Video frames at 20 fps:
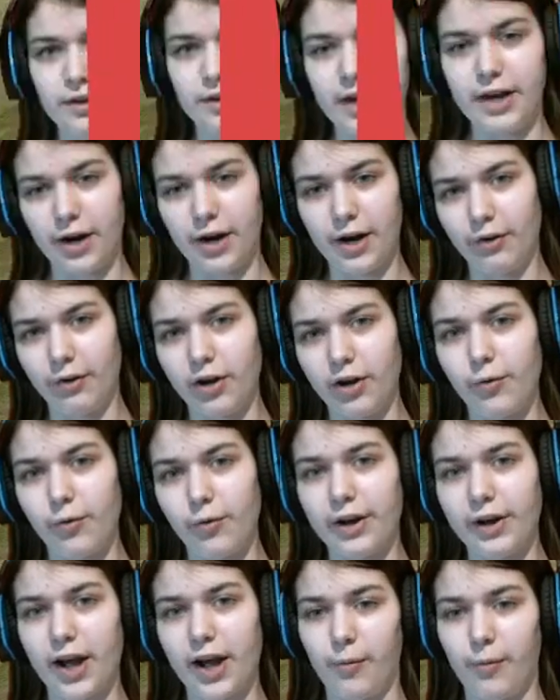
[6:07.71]
Now really
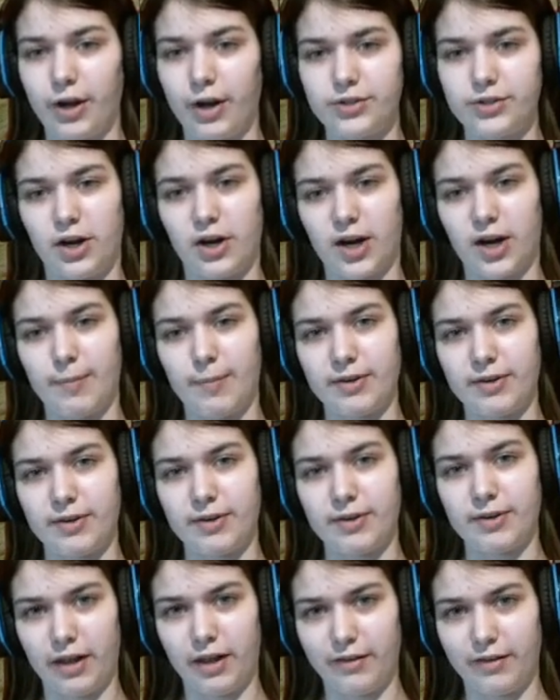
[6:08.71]
quick, I want to talk about
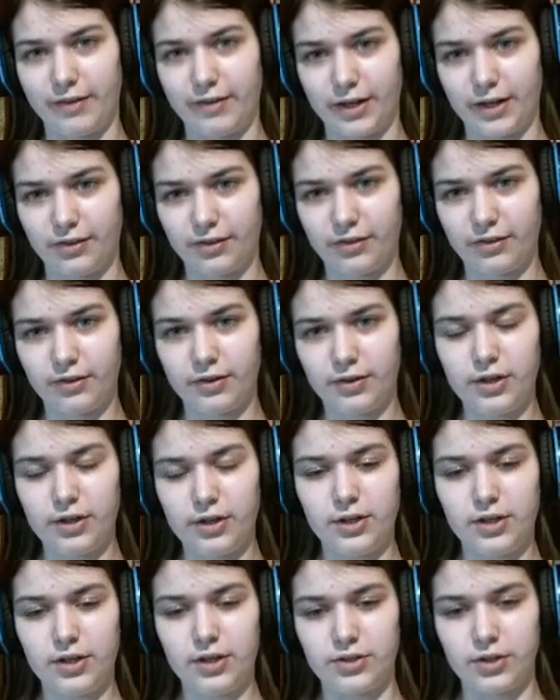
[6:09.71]
spell effects.
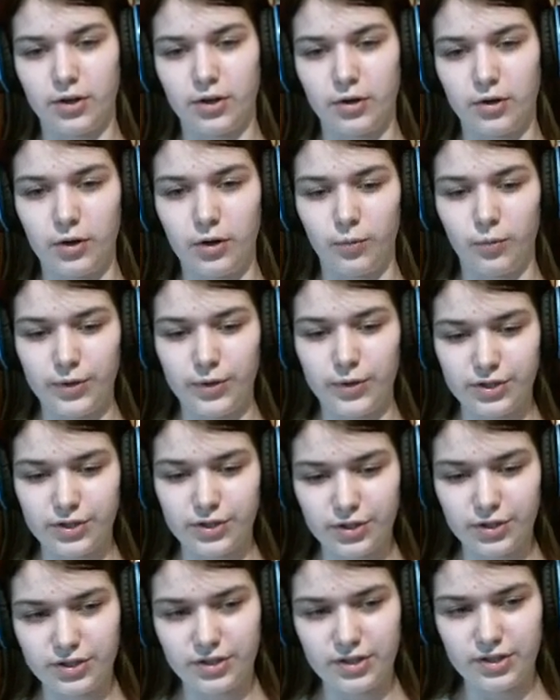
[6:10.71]
So
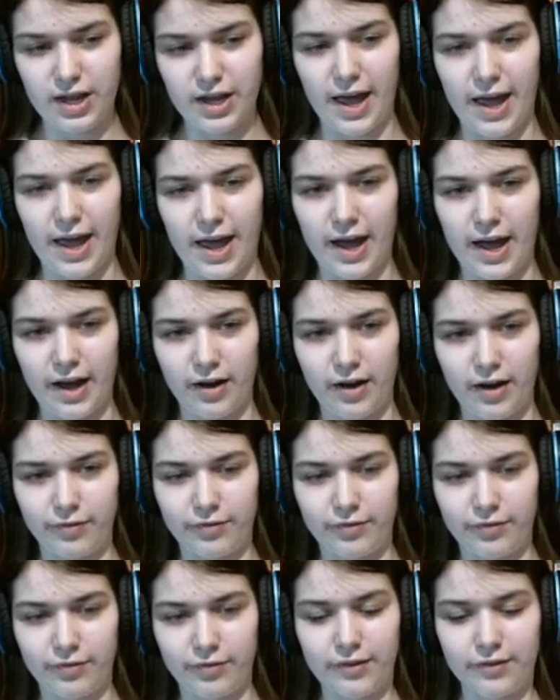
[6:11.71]
wizards
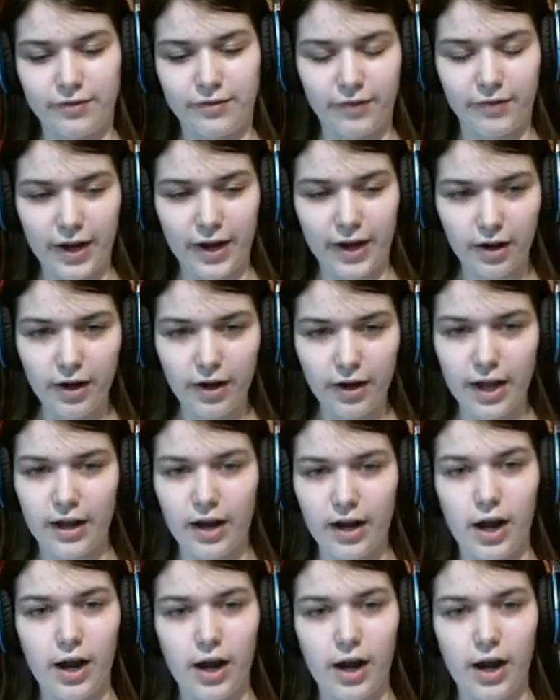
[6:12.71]
have fire
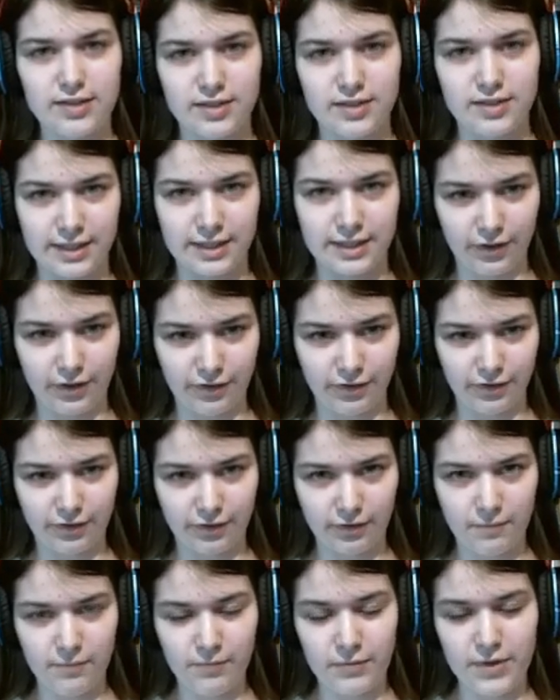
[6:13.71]
and ice
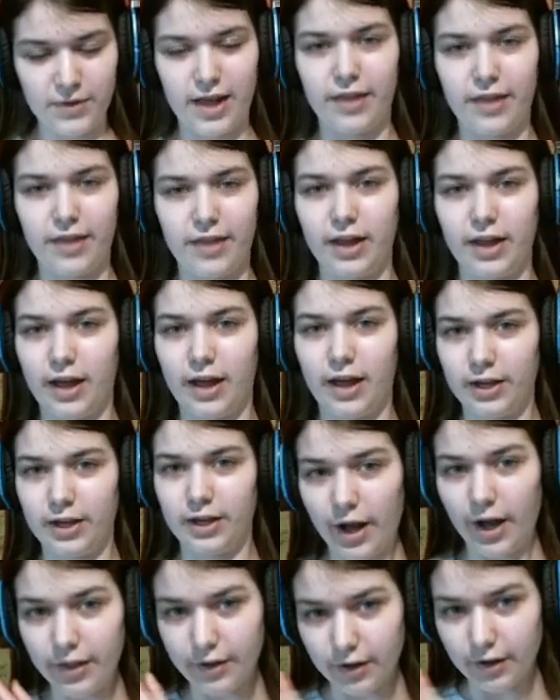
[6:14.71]
skills, then on the
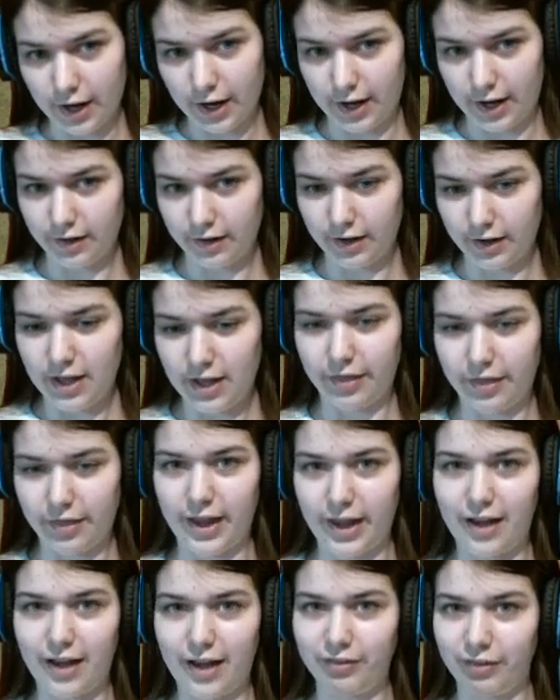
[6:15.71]
other end,
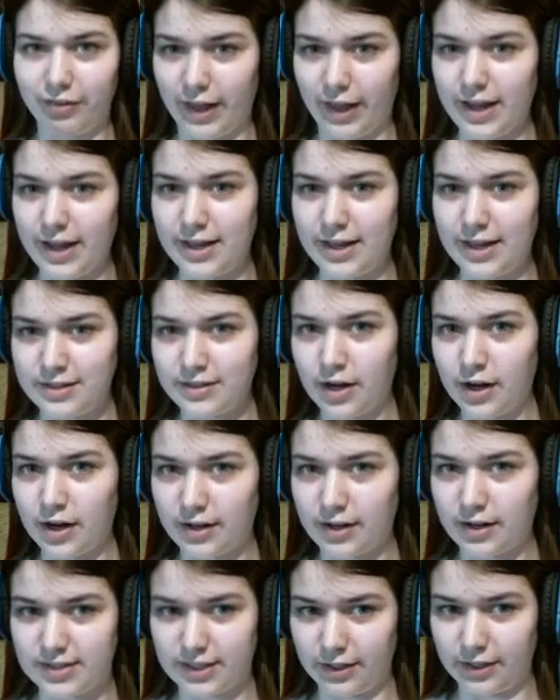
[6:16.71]
they have light and
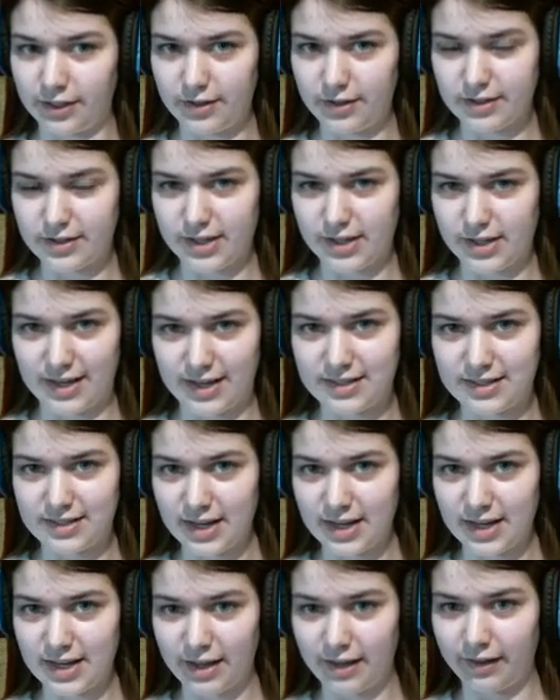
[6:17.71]
dark skills, and I
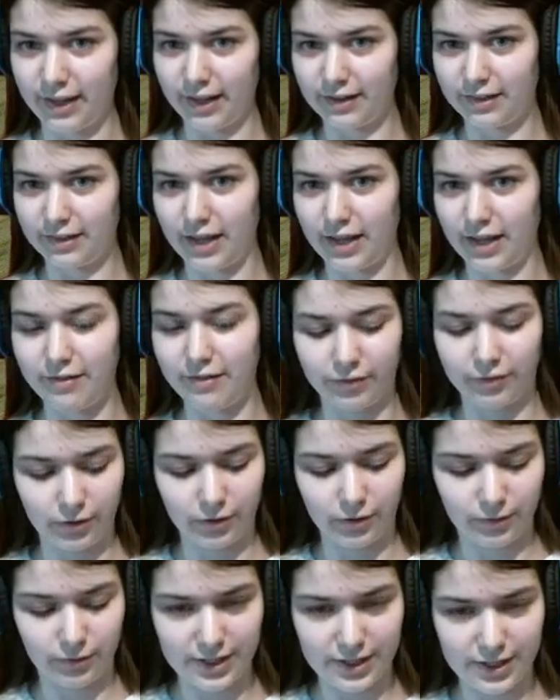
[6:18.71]
say that like that for
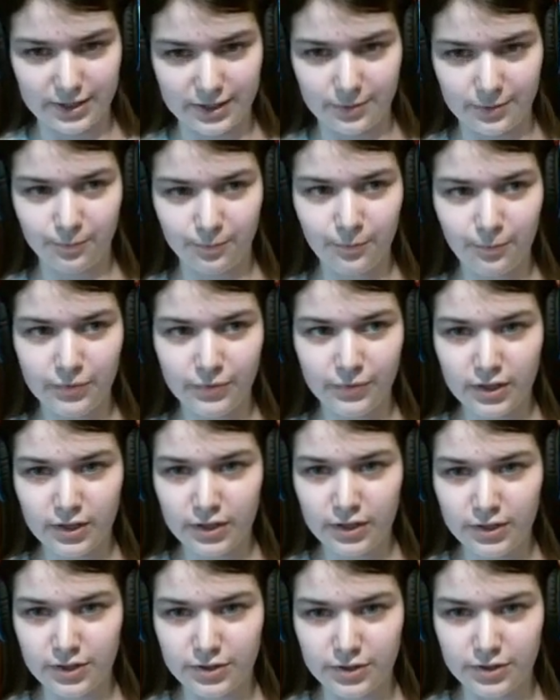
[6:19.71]
a reason.
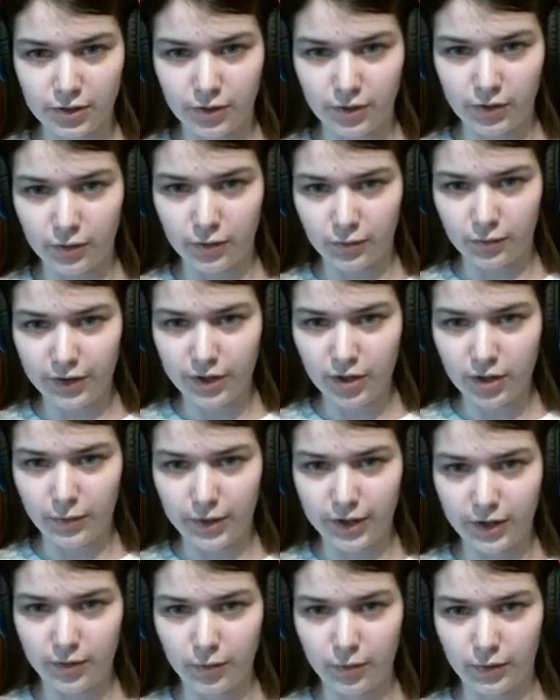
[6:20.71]
So really
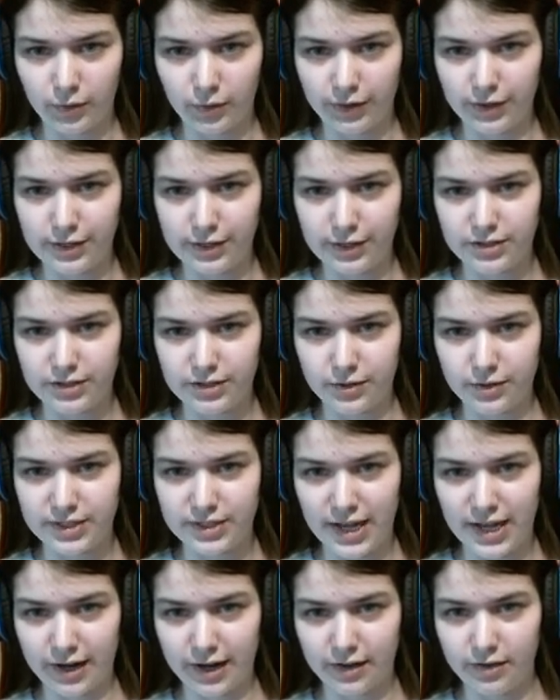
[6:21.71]
quick, we're going to
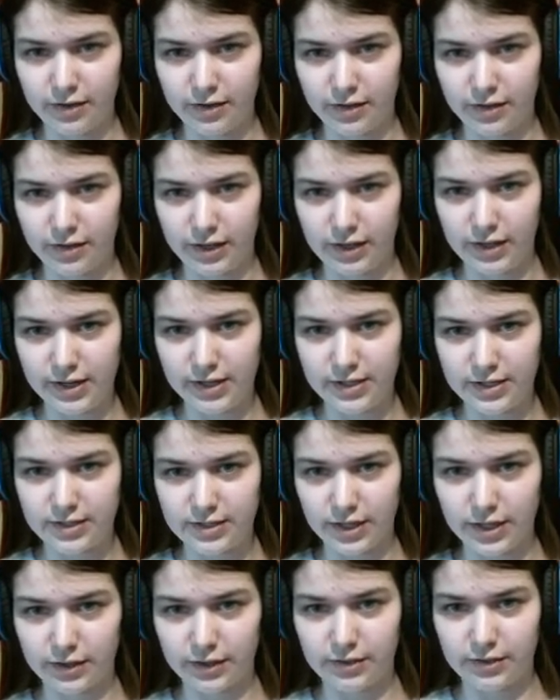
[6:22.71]
attack the
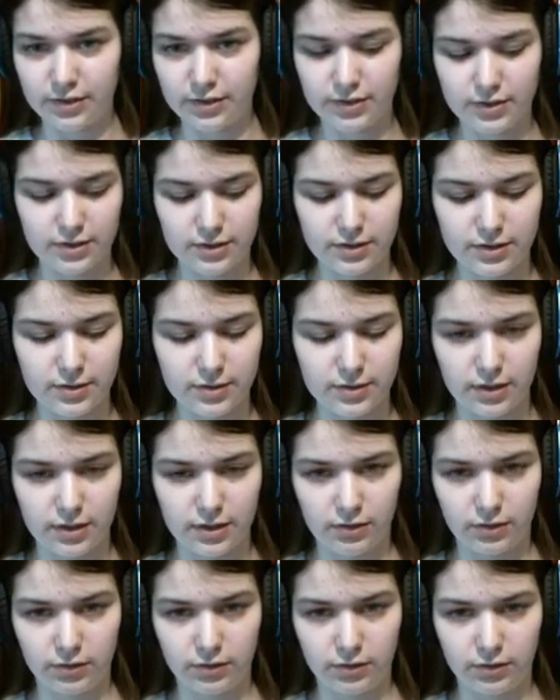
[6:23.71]
insect
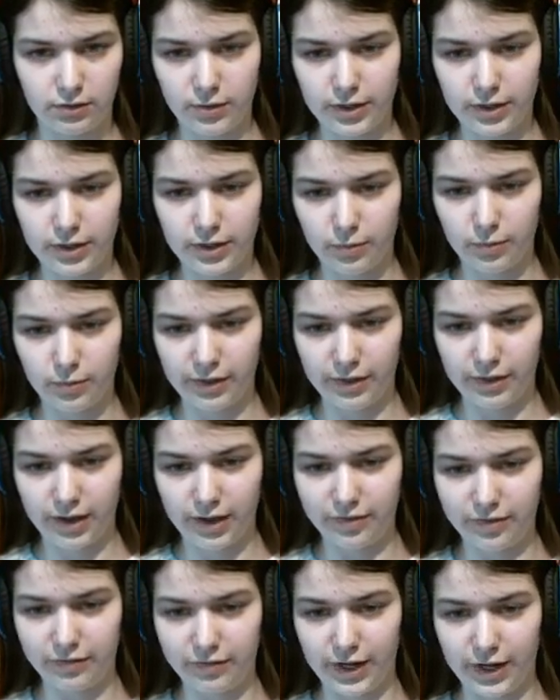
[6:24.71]
sentinel really quick with
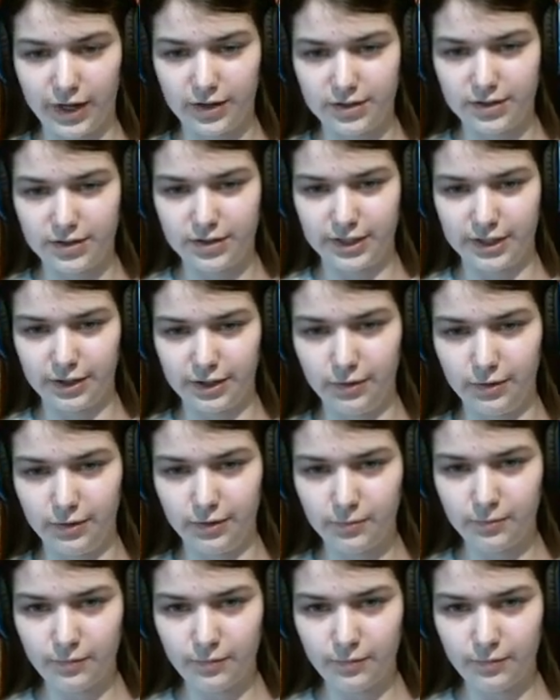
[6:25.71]
a fire skill.